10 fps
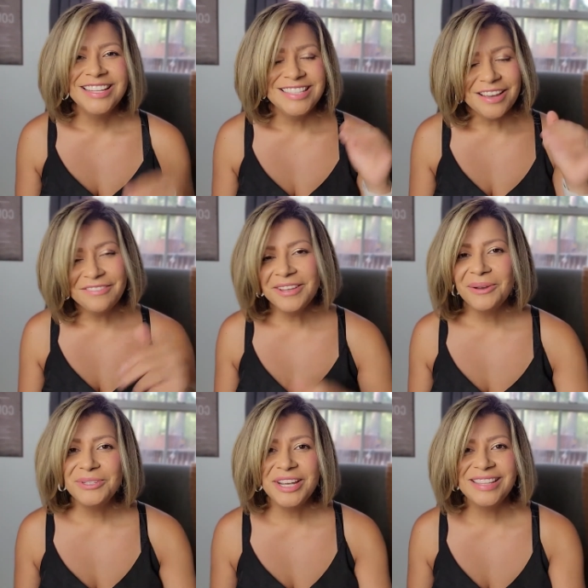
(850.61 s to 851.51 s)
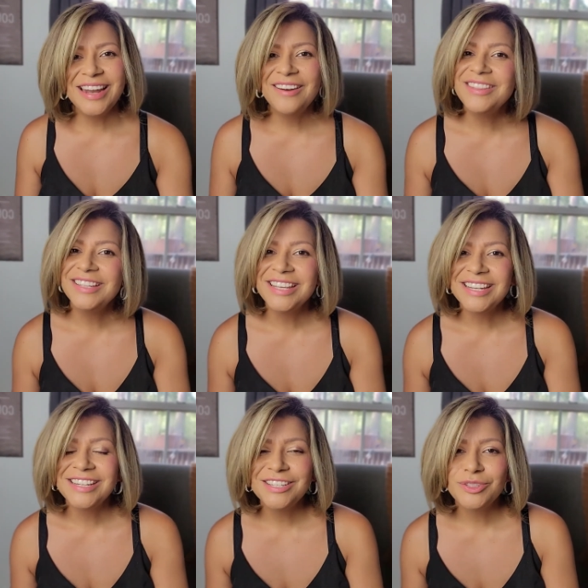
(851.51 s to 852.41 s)
Definitely go check that out in the link in
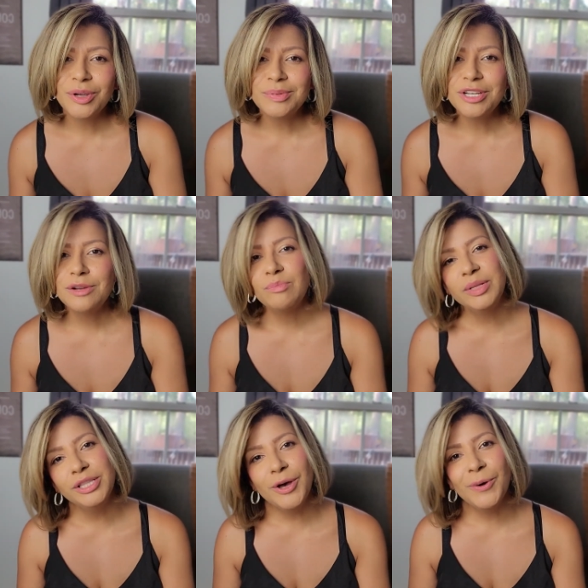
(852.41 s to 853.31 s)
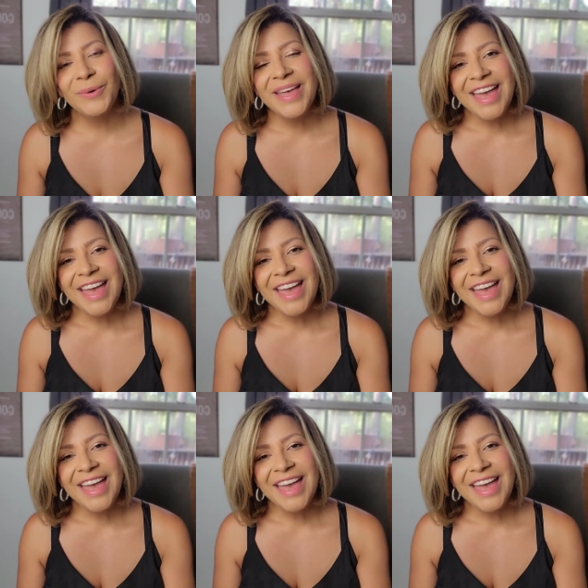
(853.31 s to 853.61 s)
the description below.